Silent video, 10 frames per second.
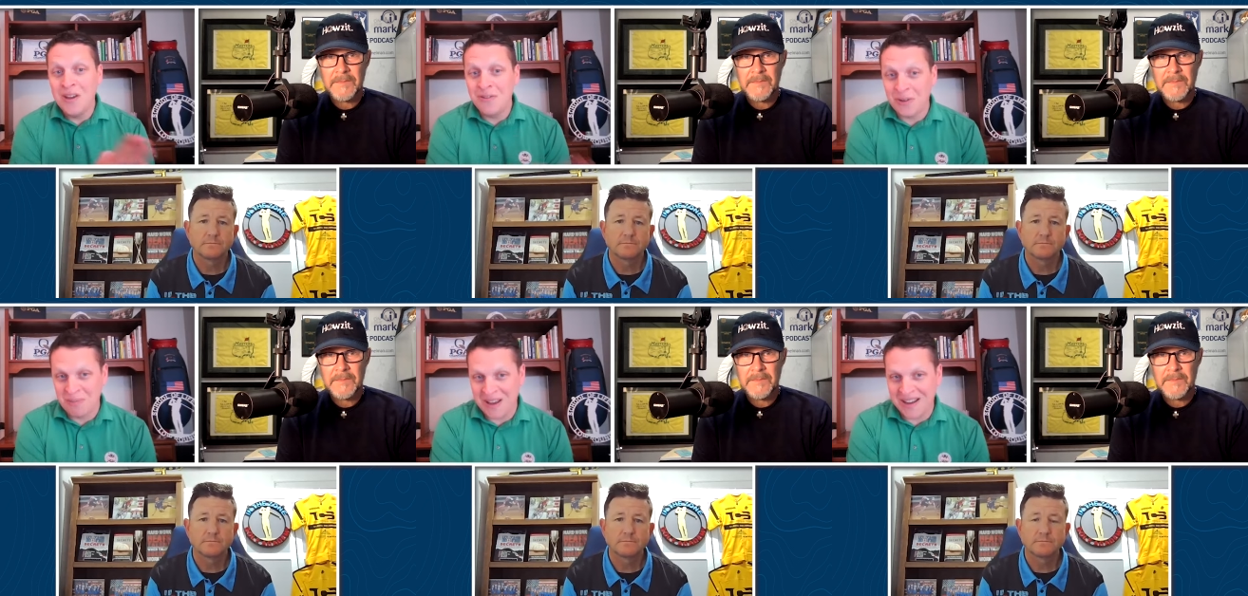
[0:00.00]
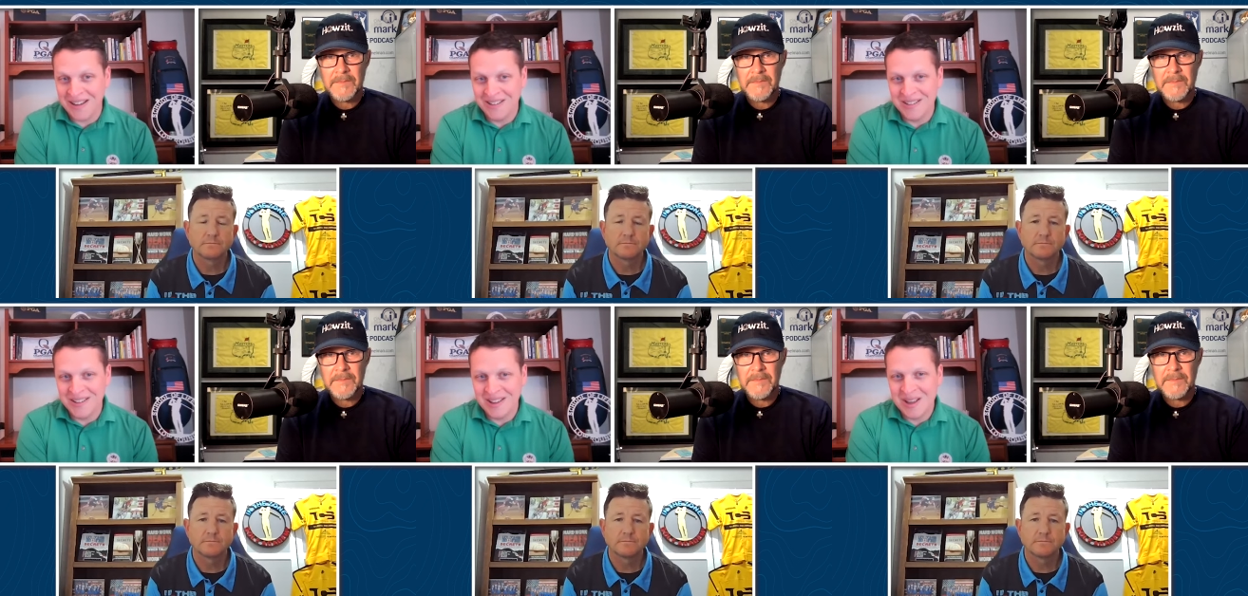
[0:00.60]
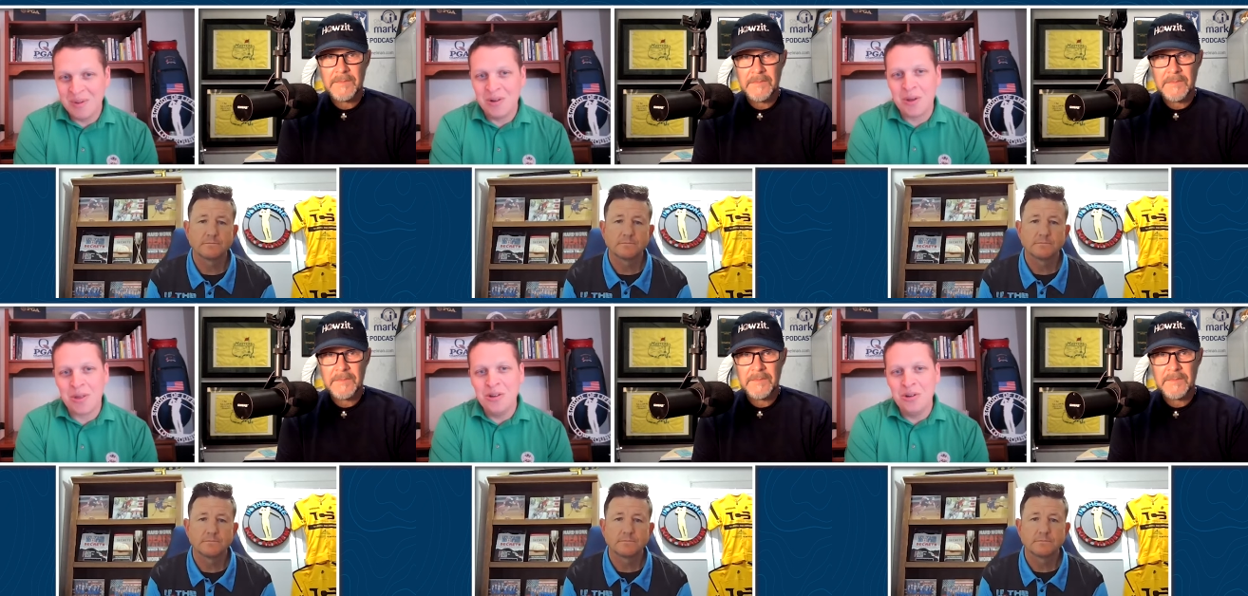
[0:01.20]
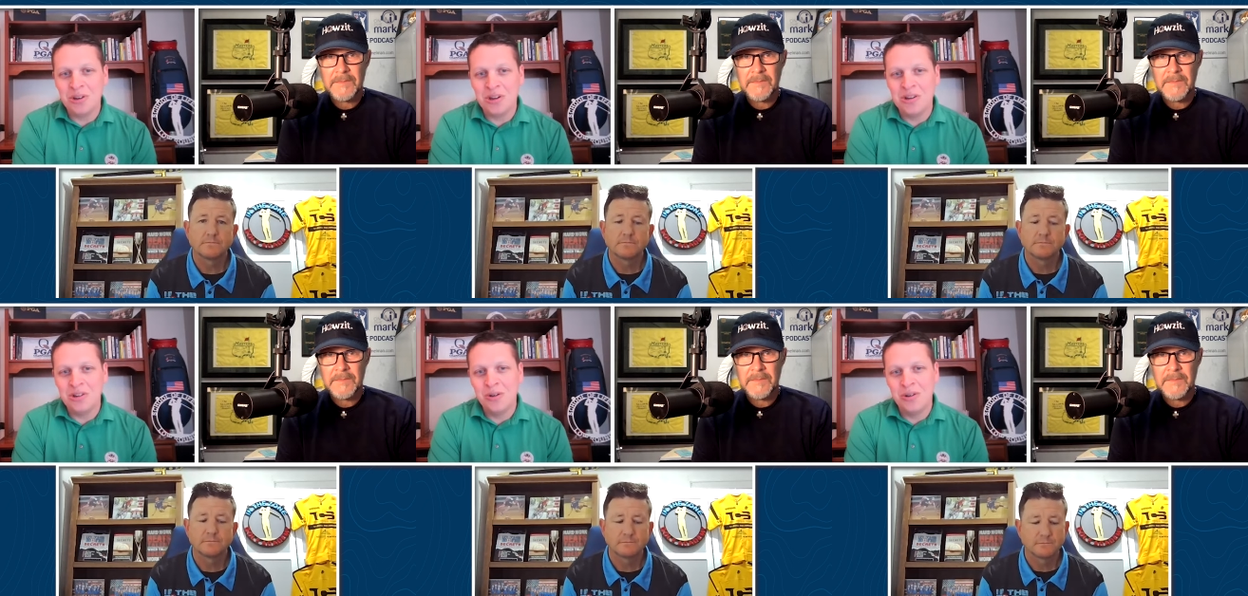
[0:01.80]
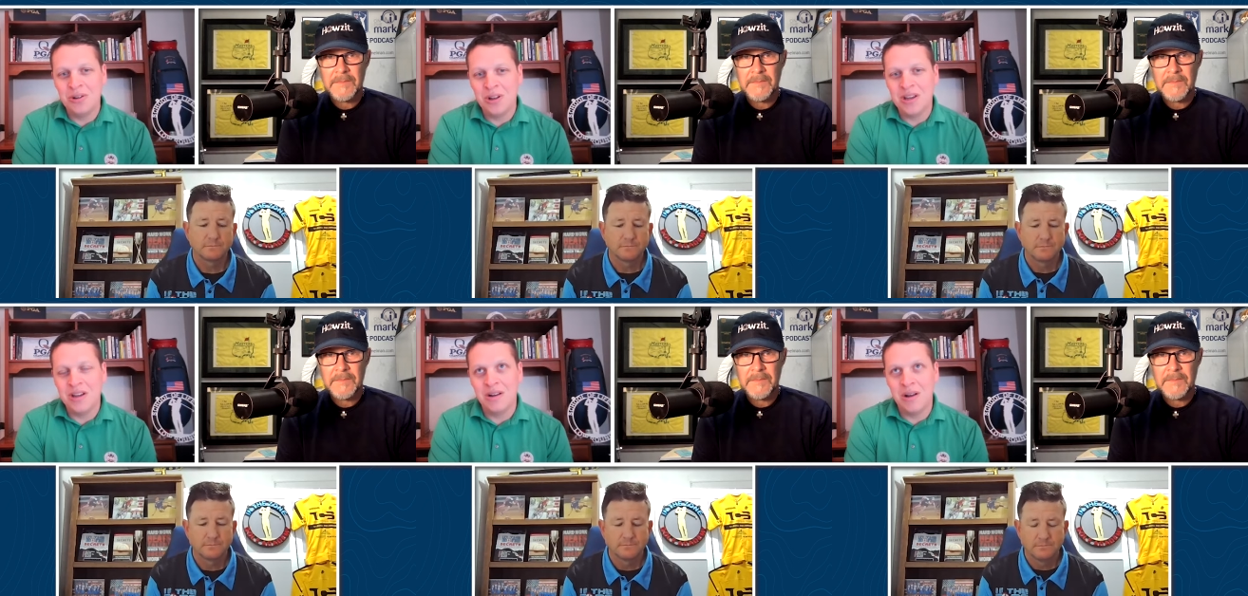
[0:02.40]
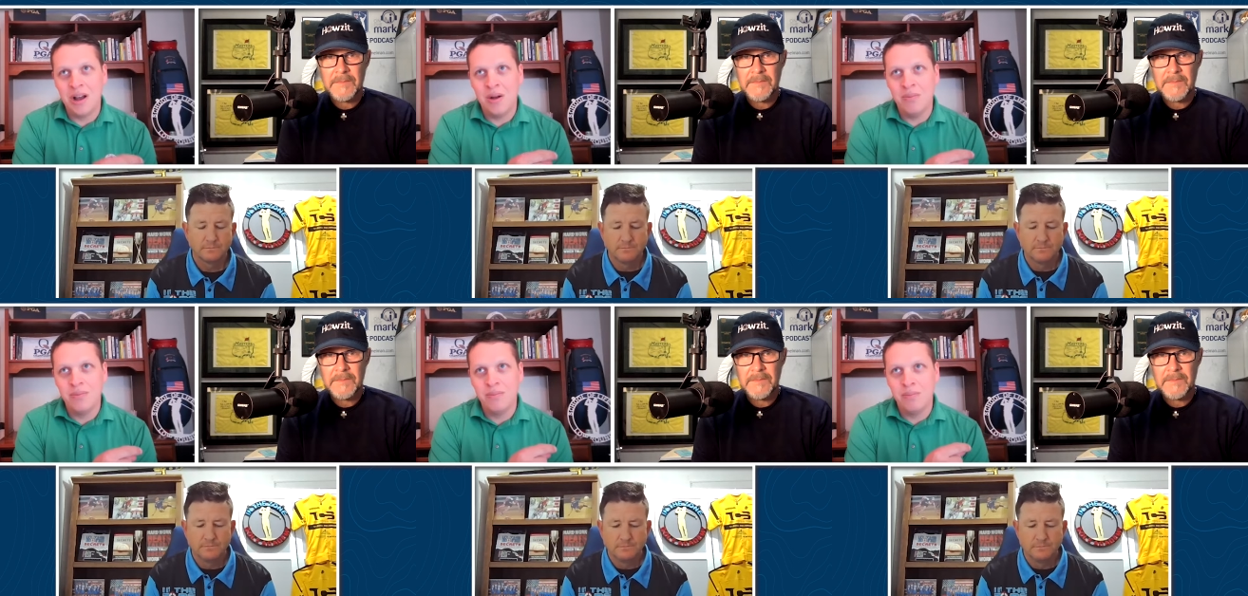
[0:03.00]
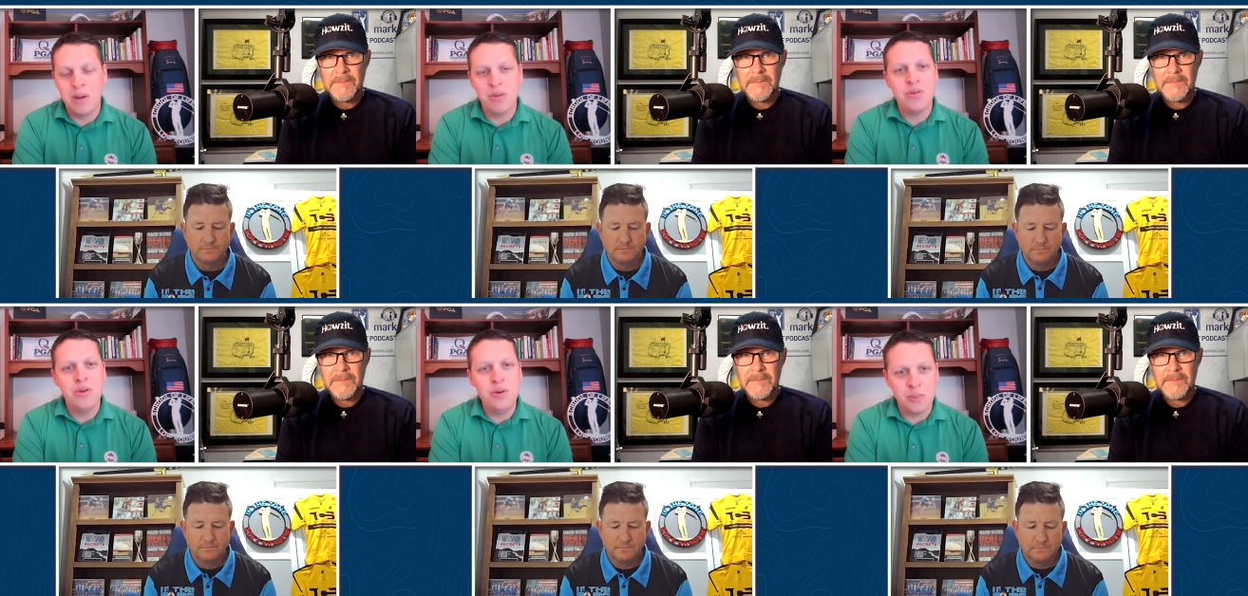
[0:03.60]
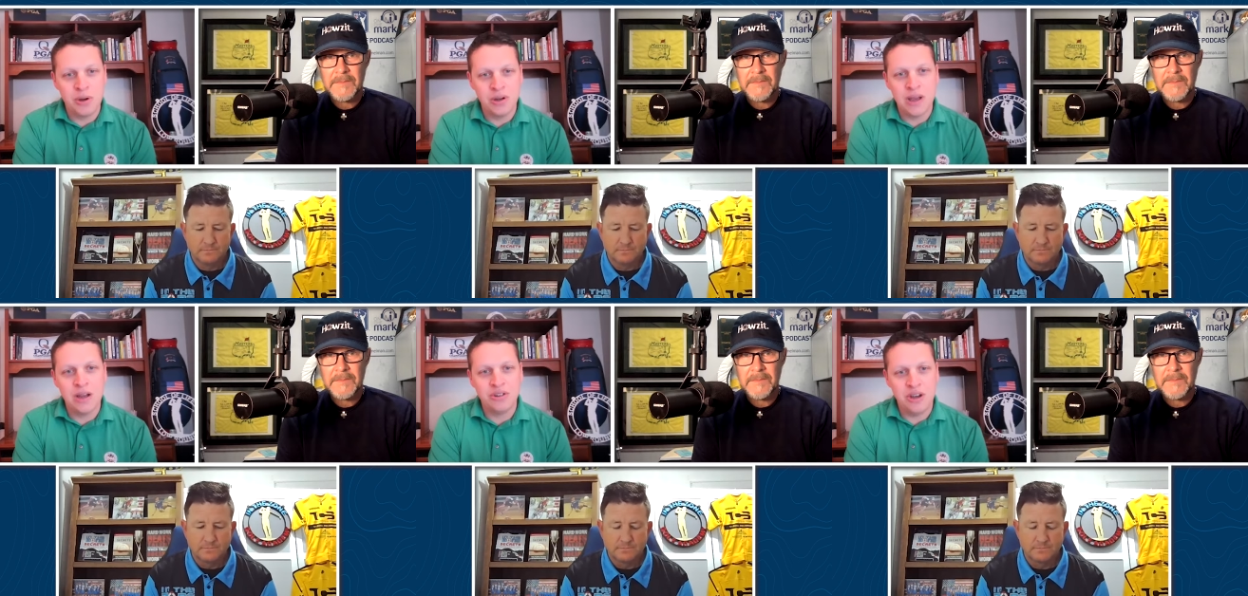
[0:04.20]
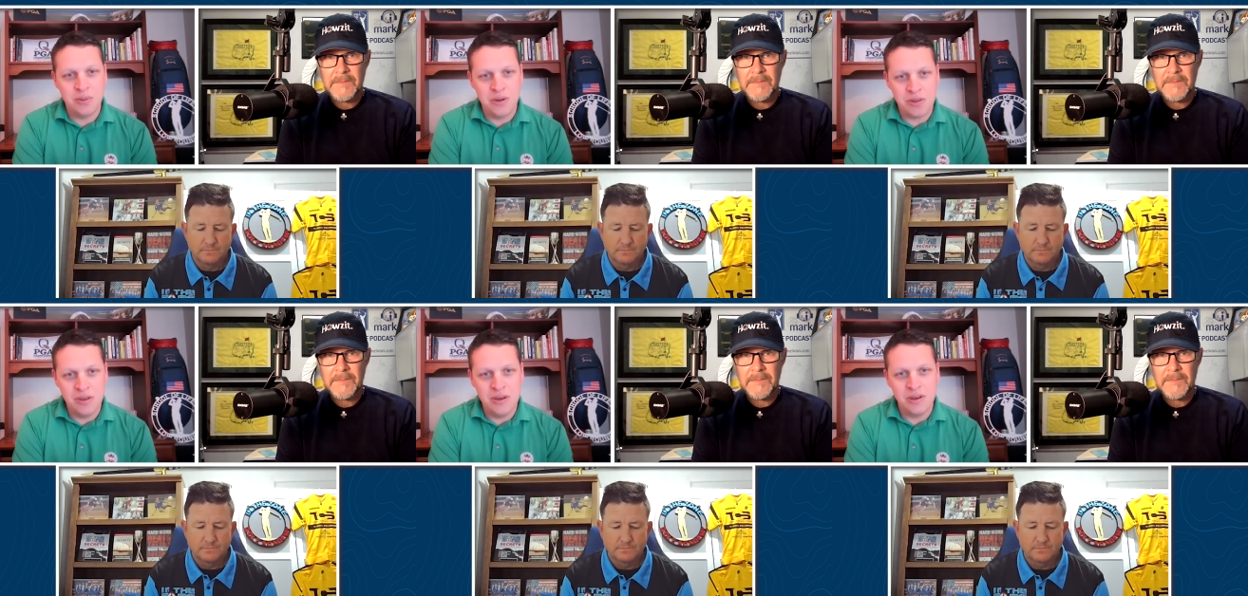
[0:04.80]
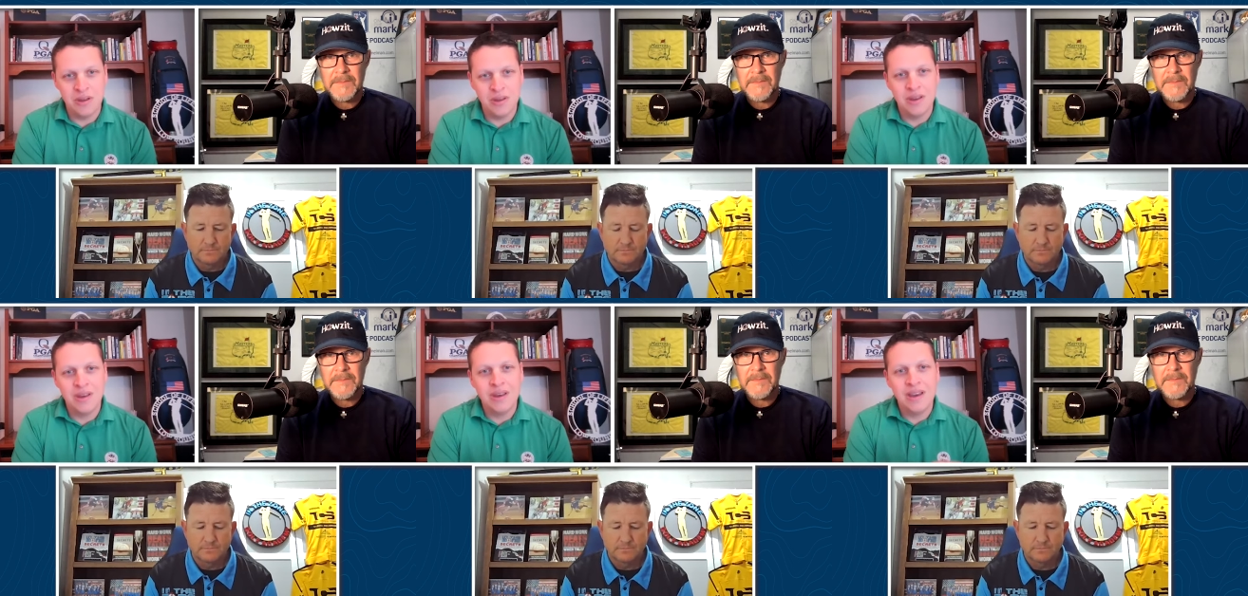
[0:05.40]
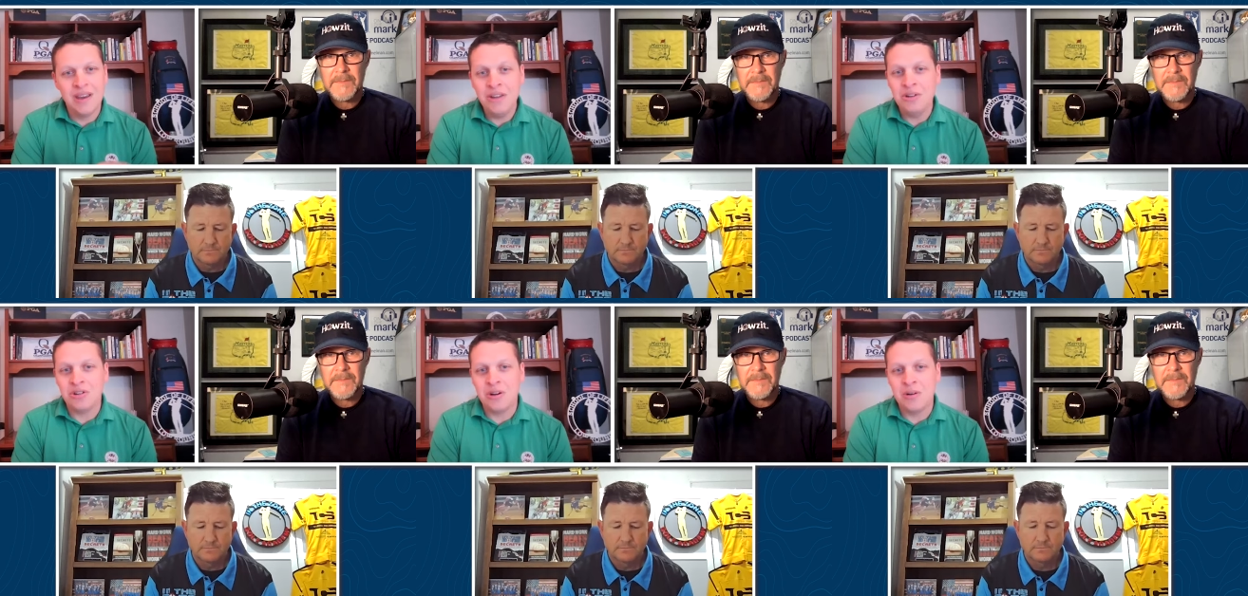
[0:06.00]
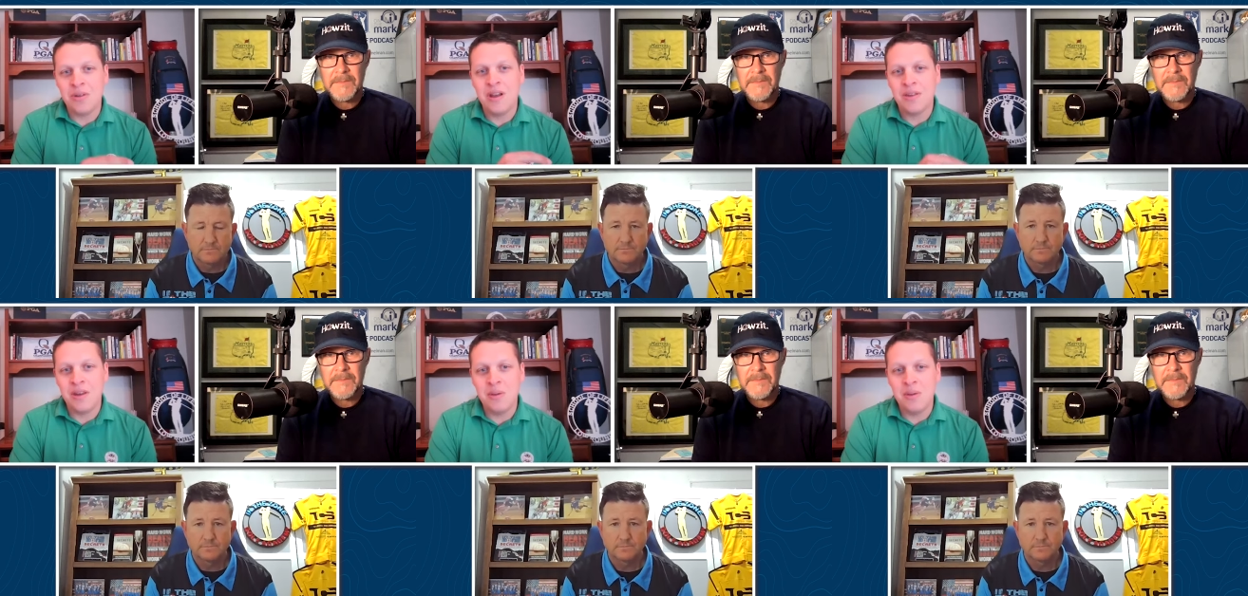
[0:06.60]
Speaker 1: from that. But what's interesting is you go and you look at um, Bob's newest book, How Champions Think, he actually shares that Sam